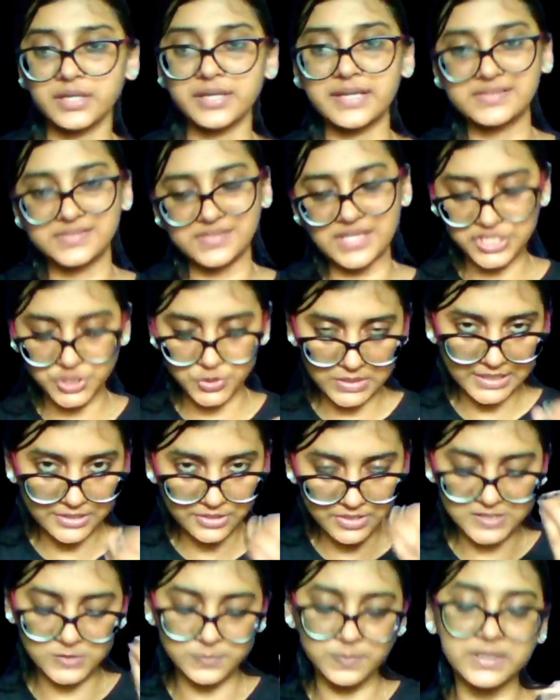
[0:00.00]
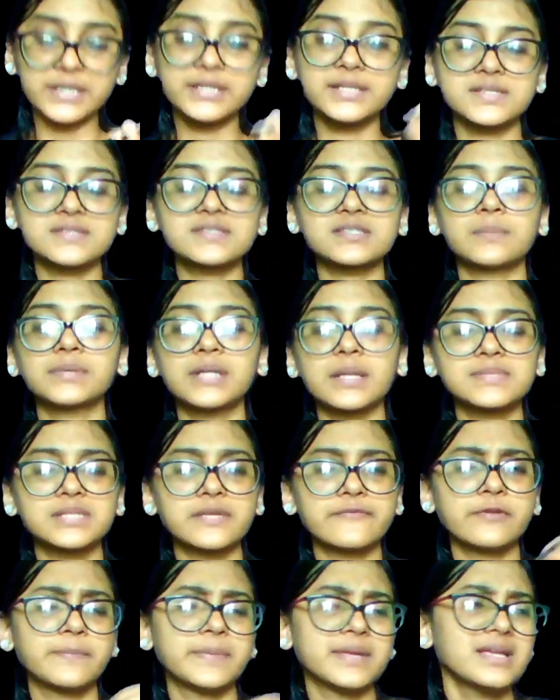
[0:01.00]
sexually transmitted disease. Sometimes they
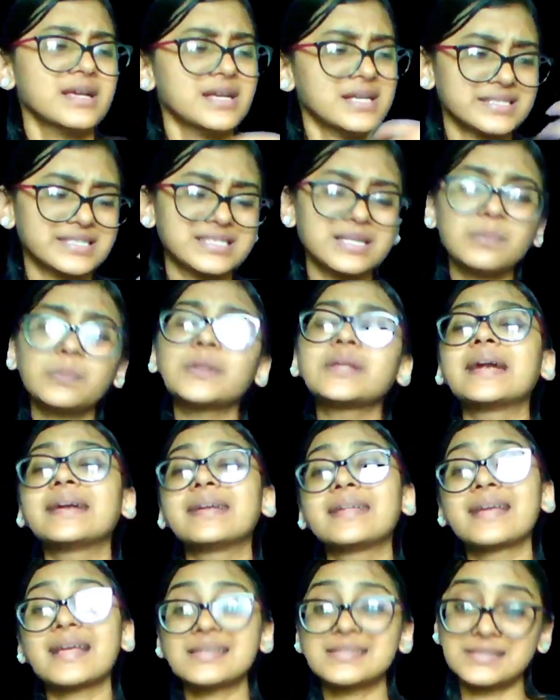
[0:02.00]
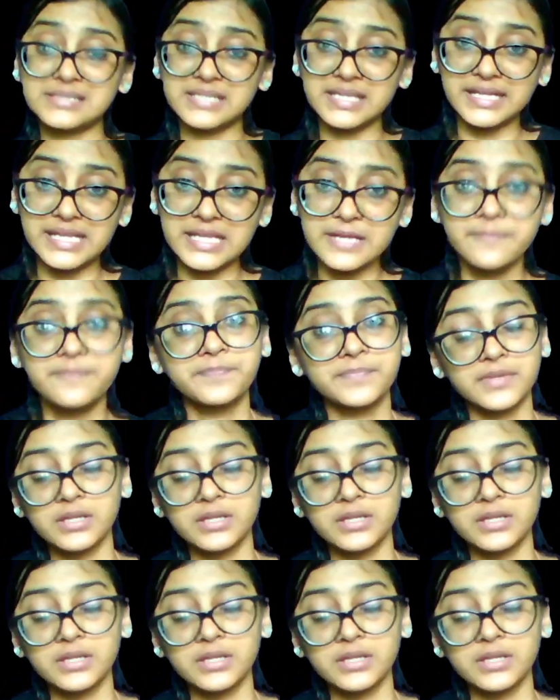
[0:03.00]
will be simply writing STD.